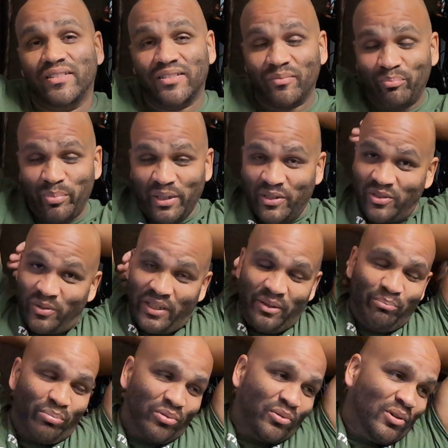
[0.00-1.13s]
It's a Pixel
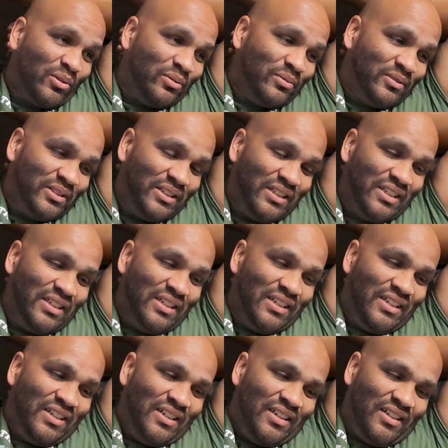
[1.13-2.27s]
8 Pro.
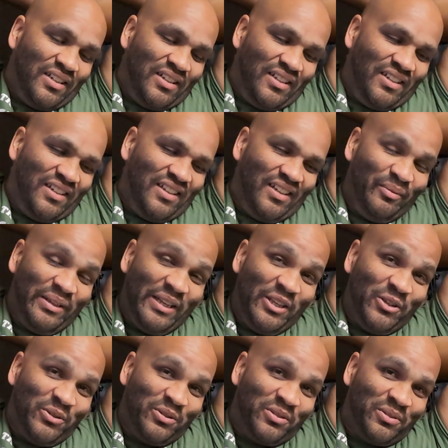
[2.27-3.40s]
I'm getting
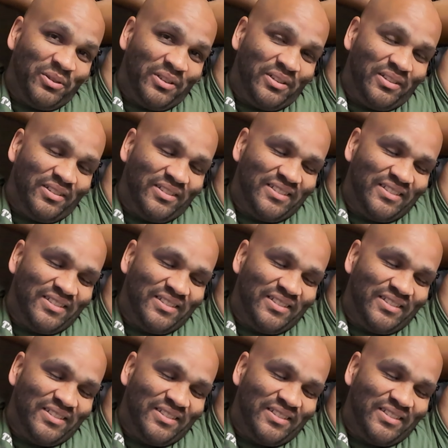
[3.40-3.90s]
used to it.